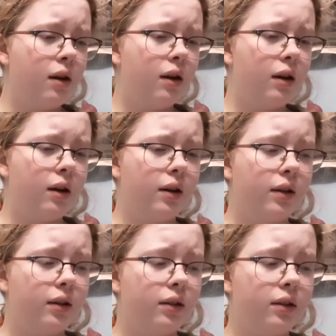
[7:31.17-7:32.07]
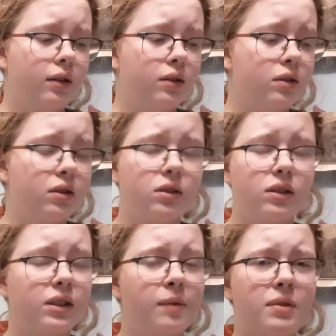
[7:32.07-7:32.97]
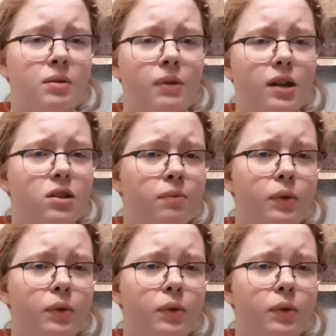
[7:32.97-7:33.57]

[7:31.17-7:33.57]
Just give me some ketchup,